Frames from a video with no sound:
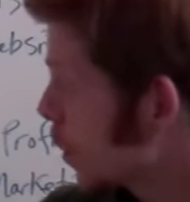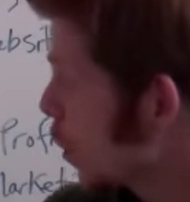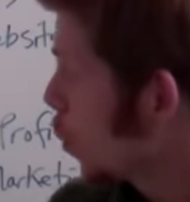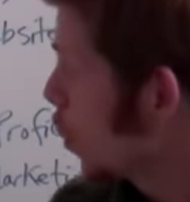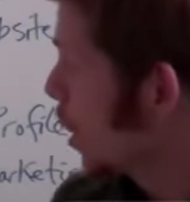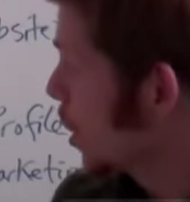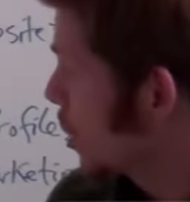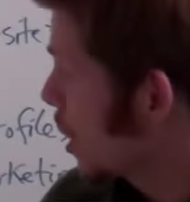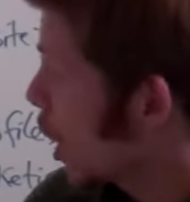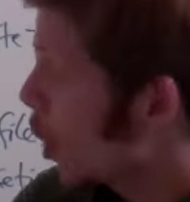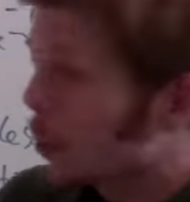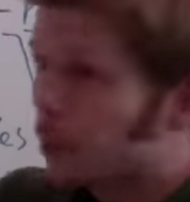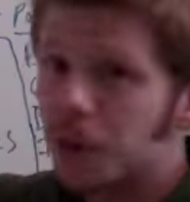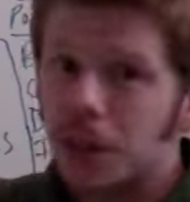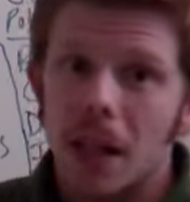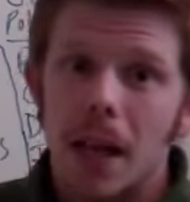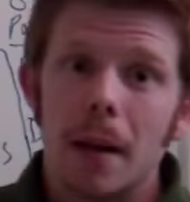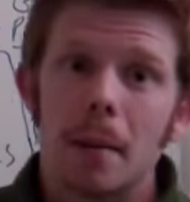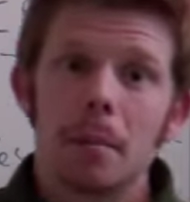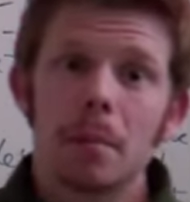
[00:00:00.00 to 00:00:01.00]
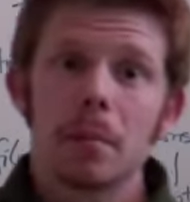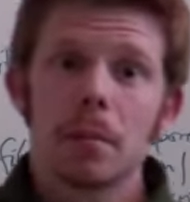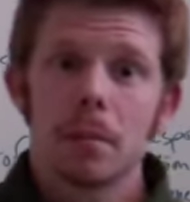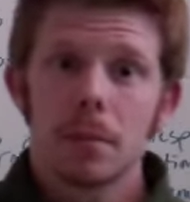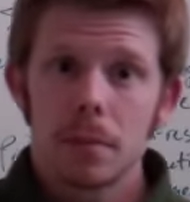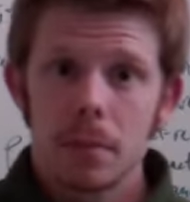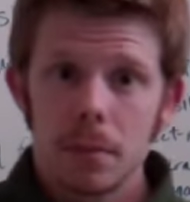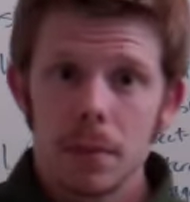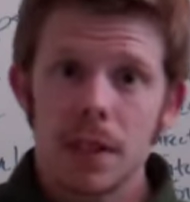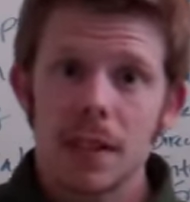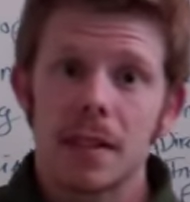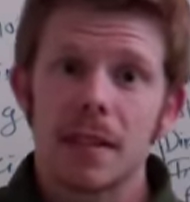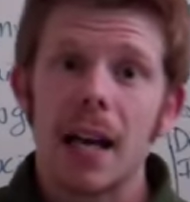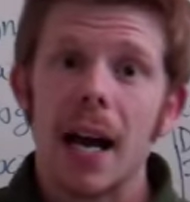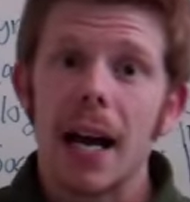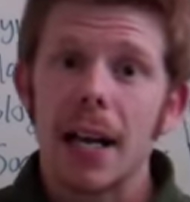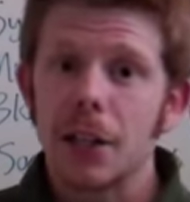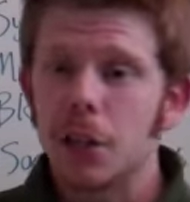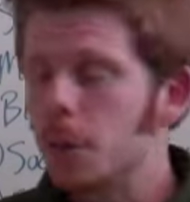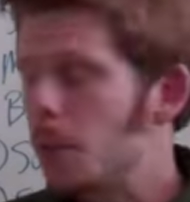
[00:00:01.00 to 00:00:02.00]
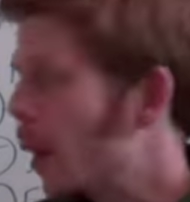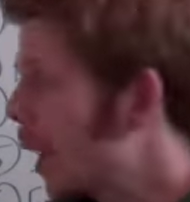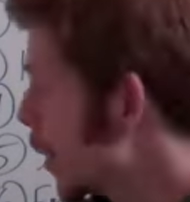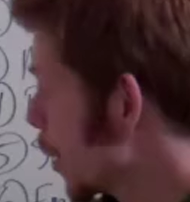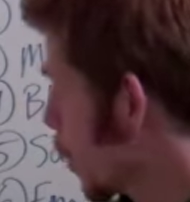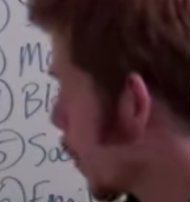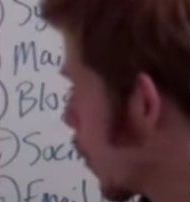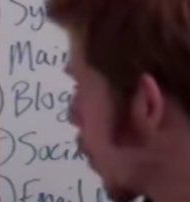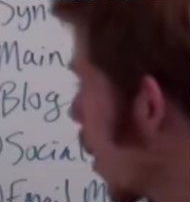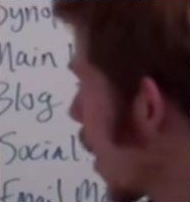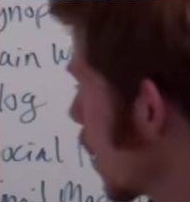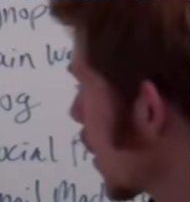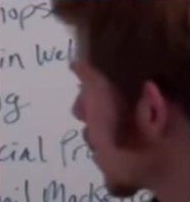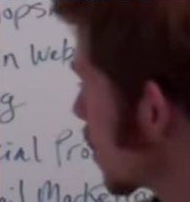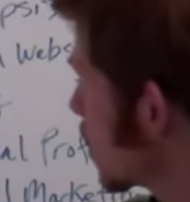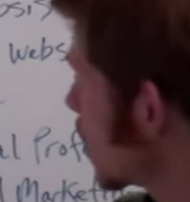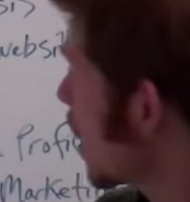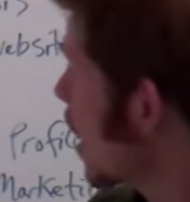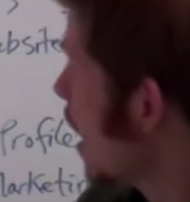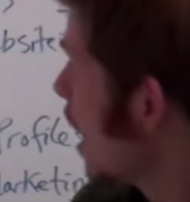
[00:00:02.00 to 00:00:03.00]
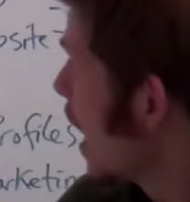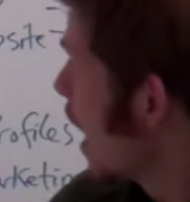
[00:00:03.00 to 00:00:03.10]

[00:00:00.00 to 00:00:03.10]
which helps them decide to buy your products.